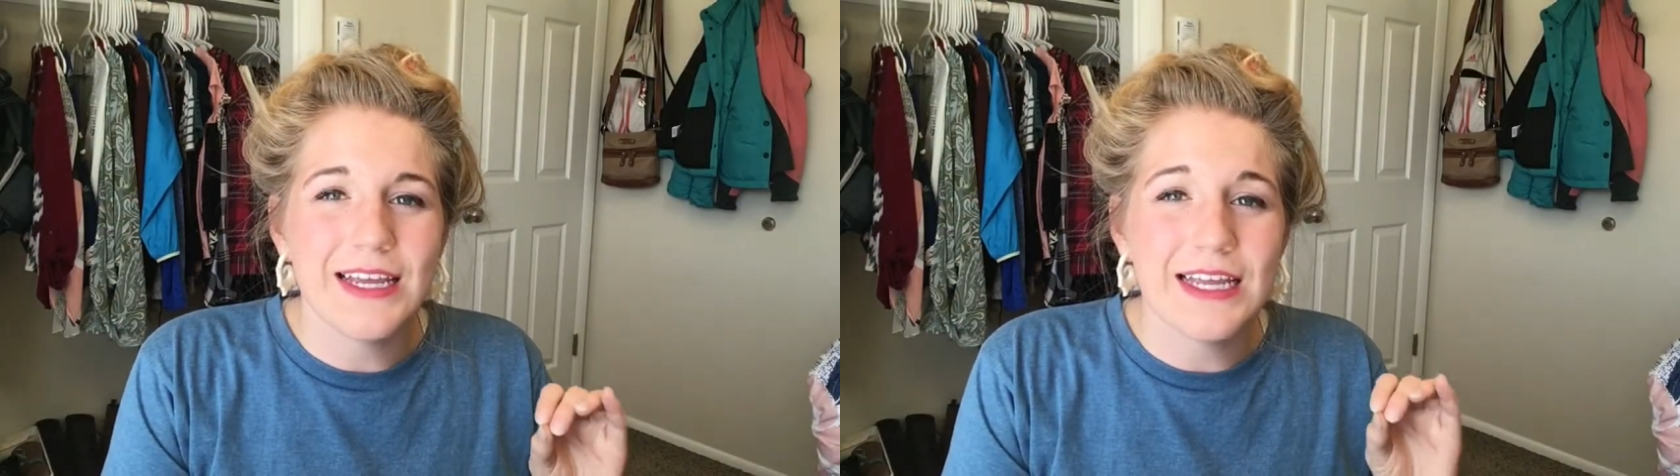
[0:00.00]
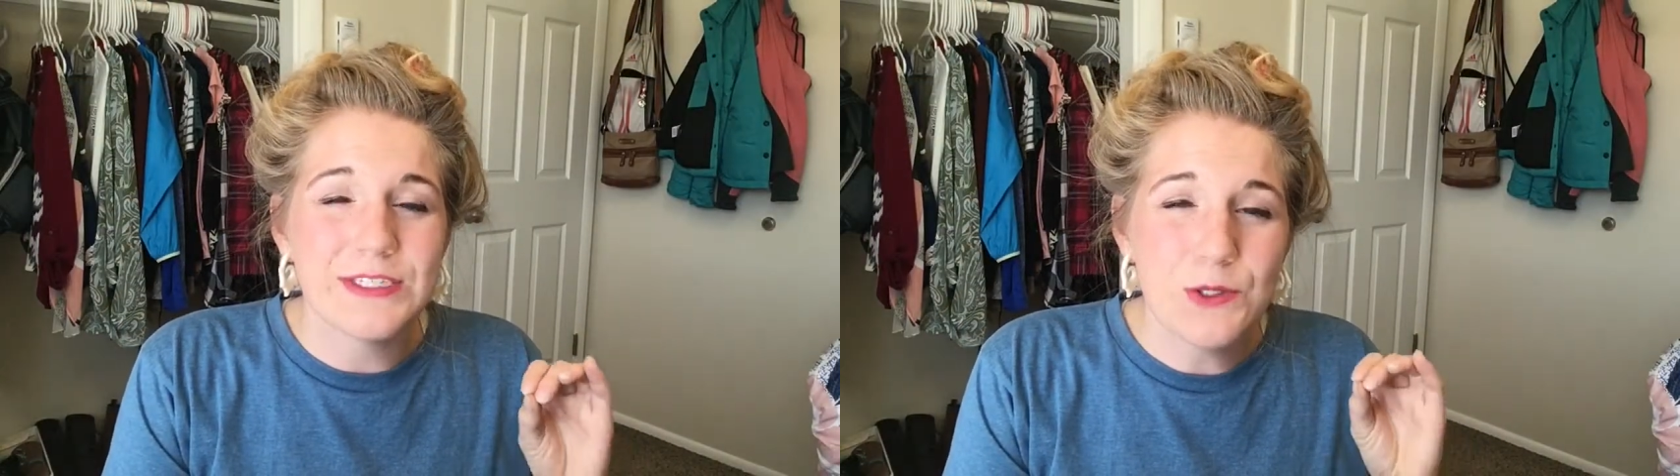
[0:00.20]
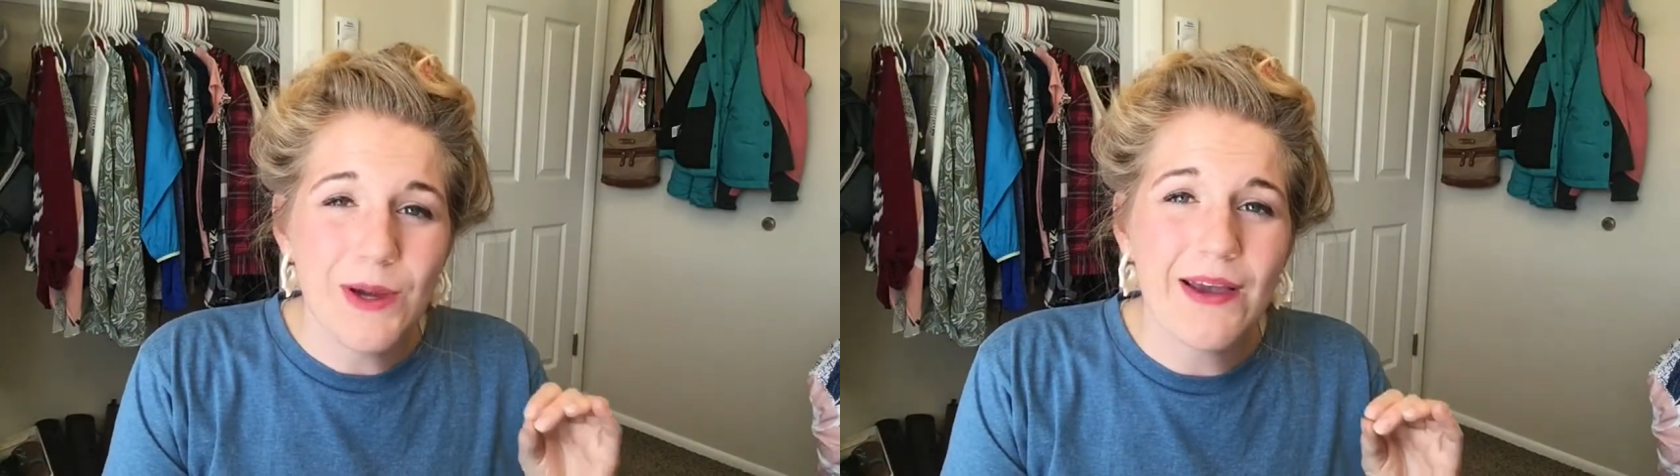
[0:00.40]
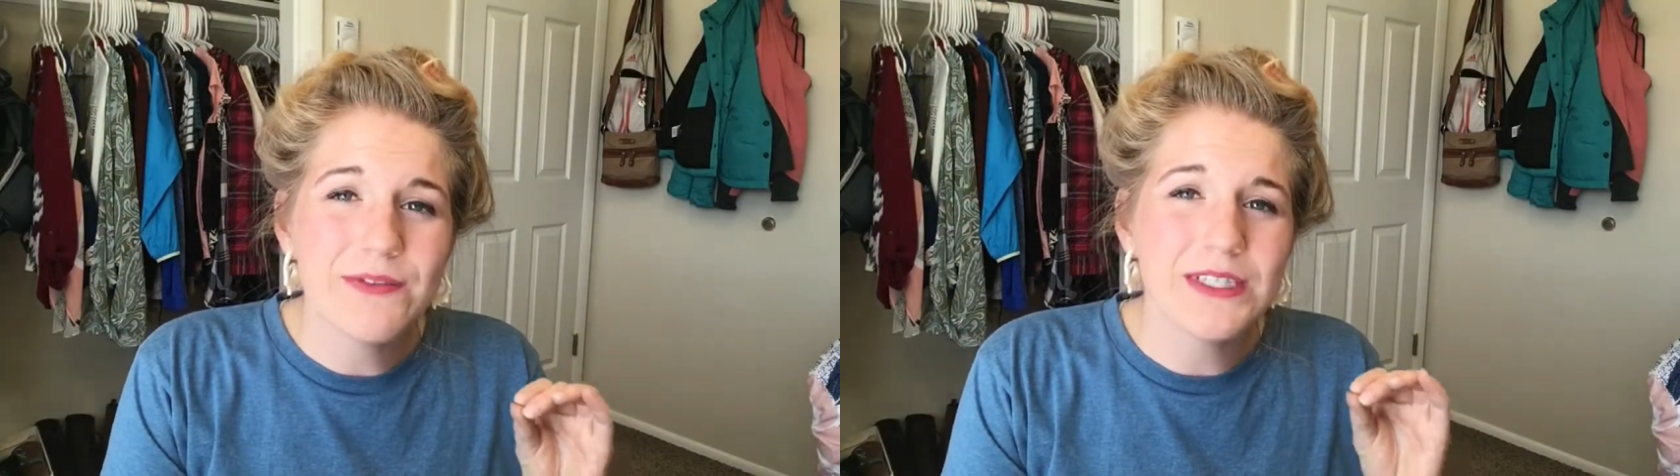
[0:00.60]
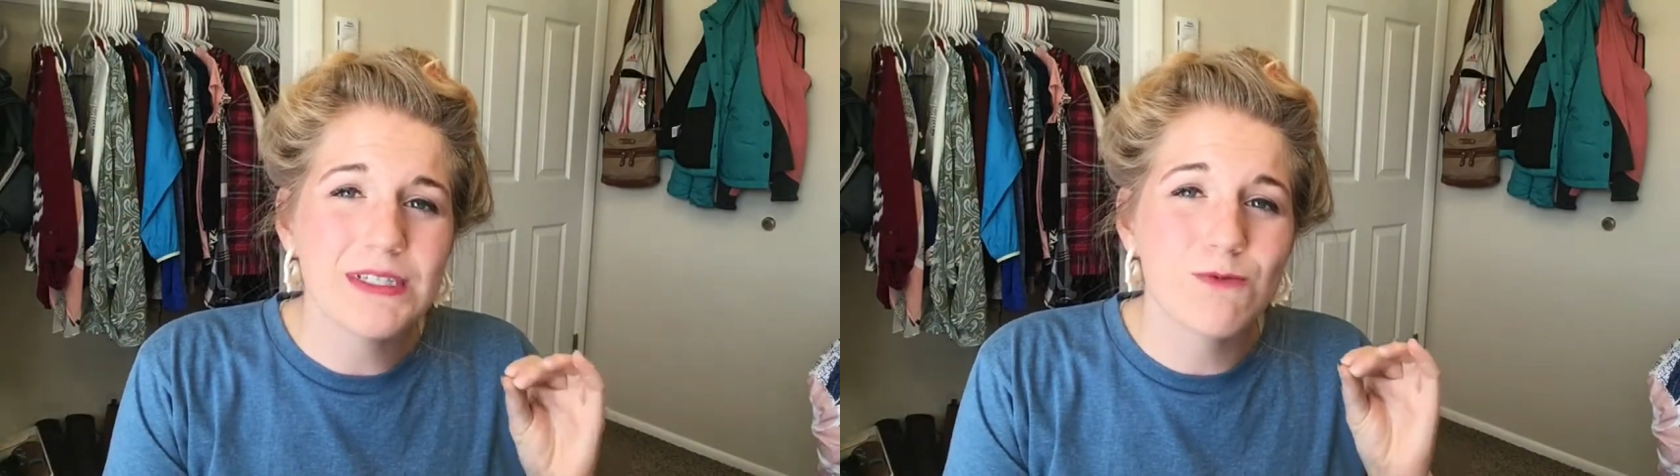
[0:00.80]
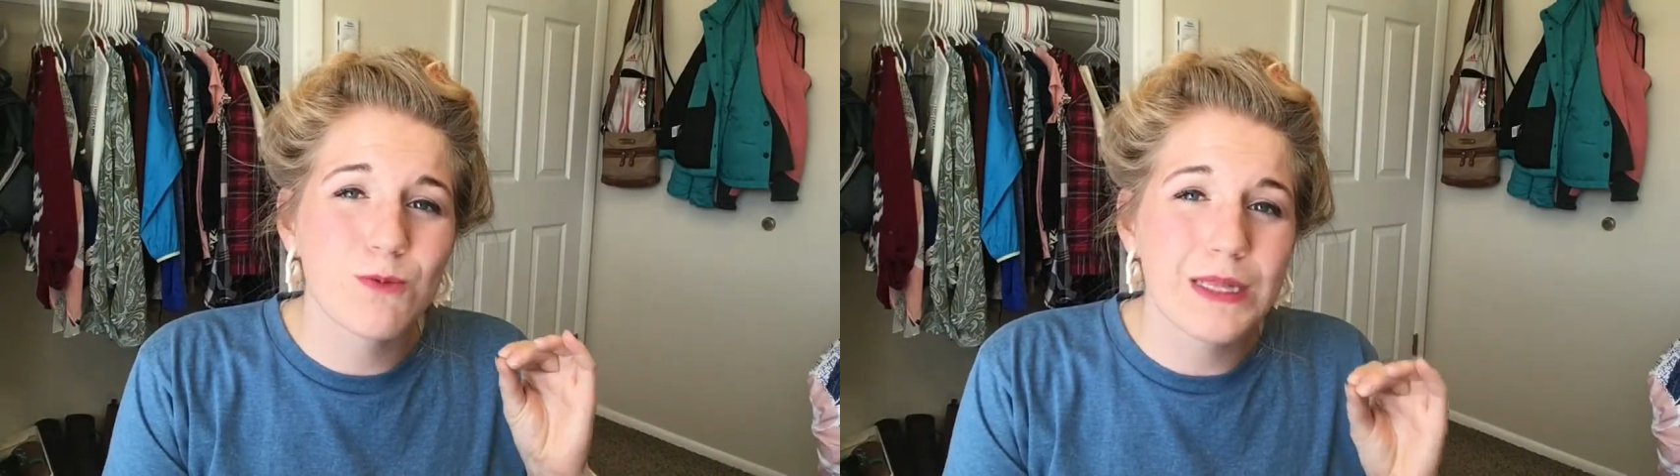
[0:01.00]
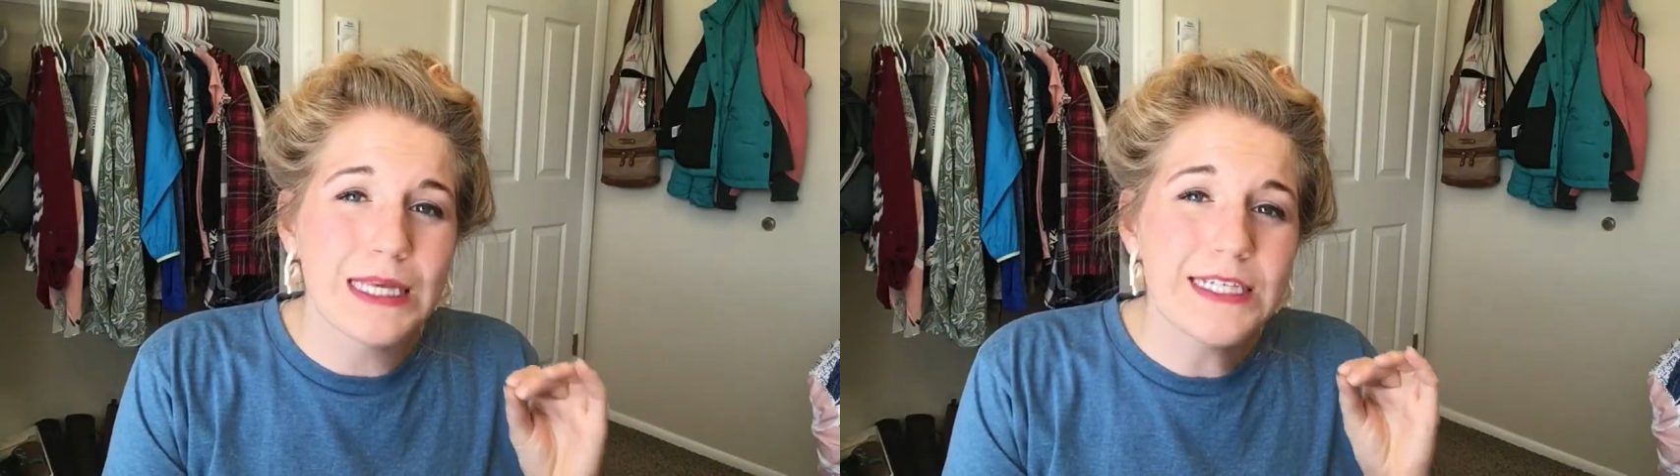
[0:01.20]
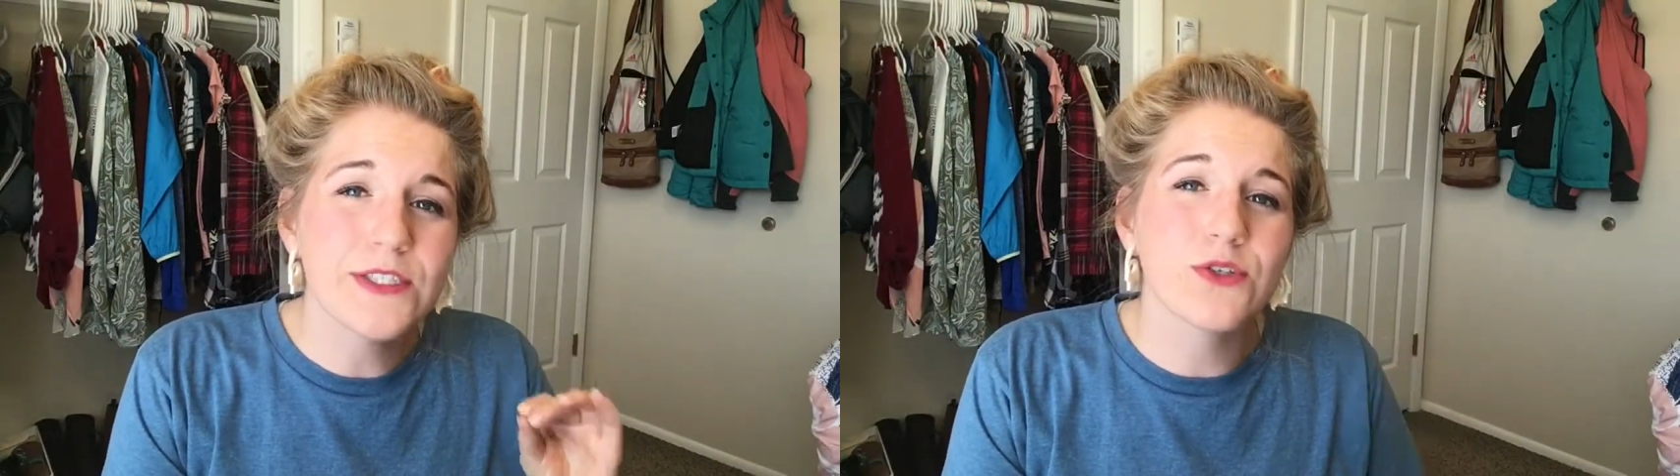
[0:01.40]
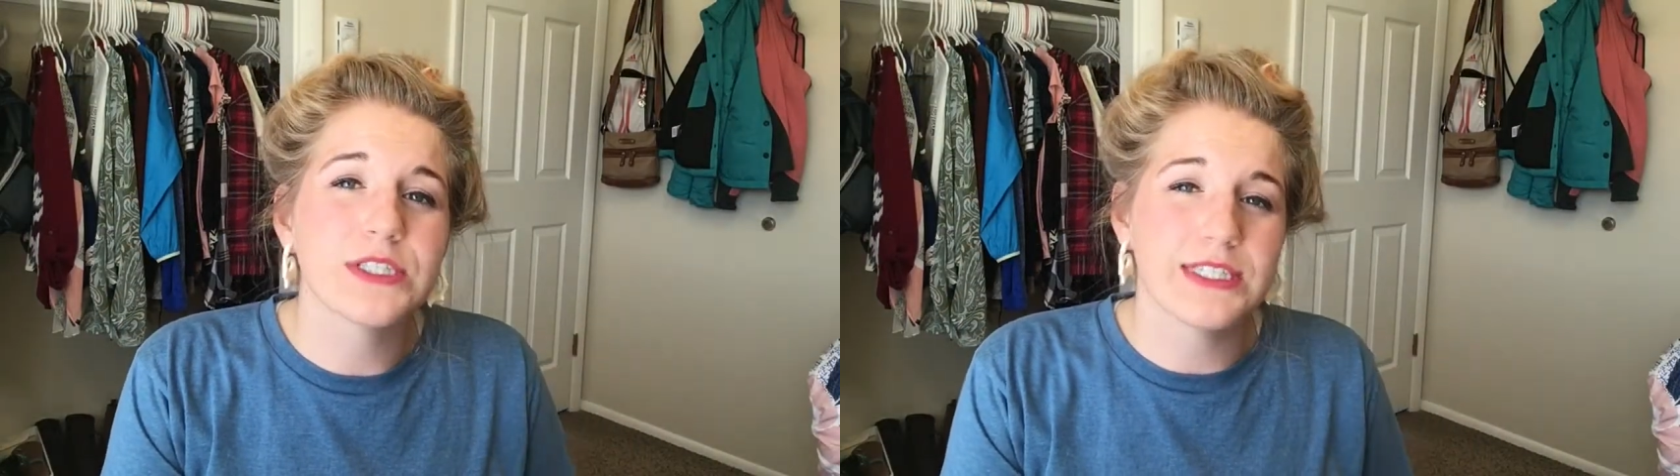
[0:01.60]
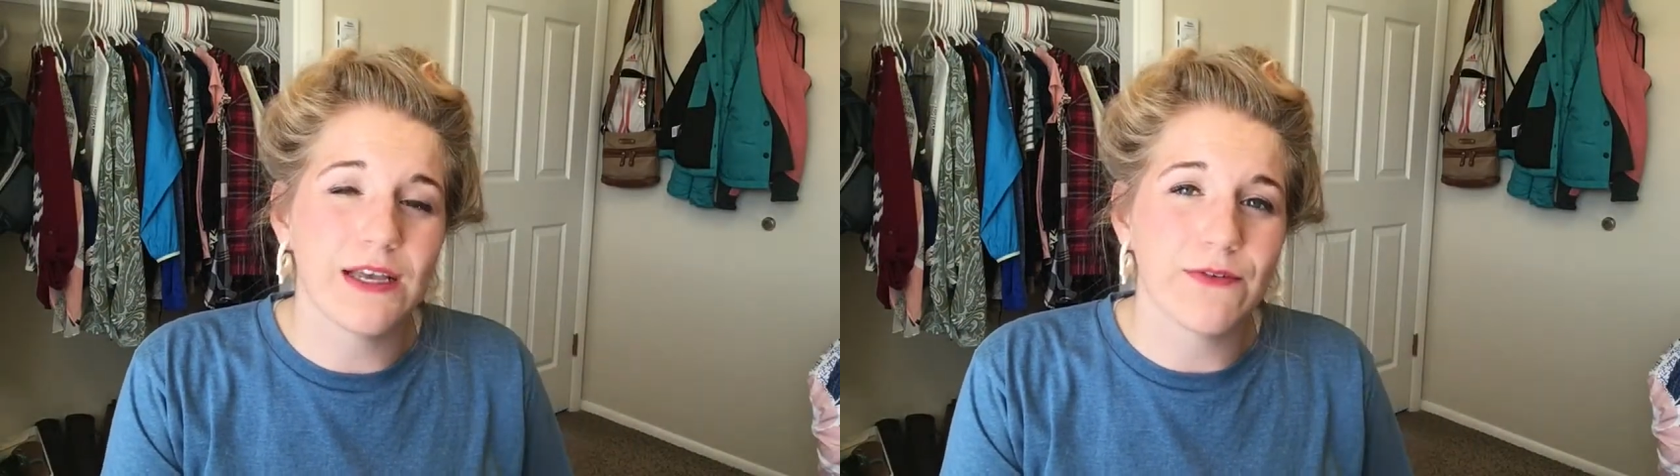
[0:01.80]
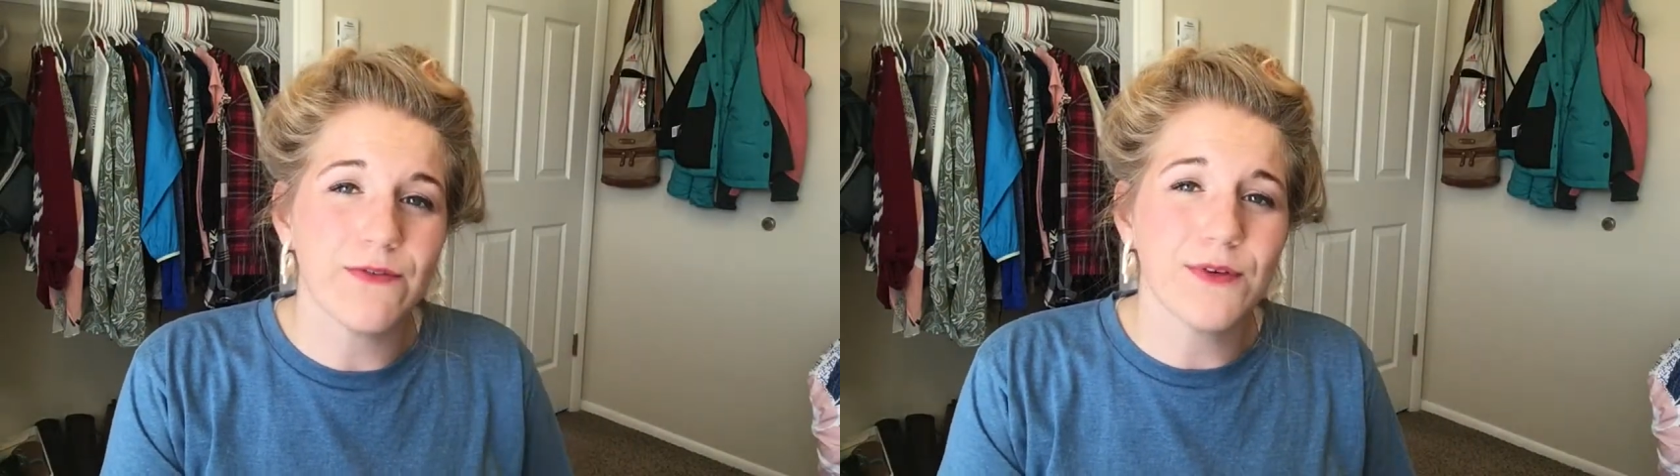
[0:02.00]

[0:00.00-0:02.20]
is you have to release yourself.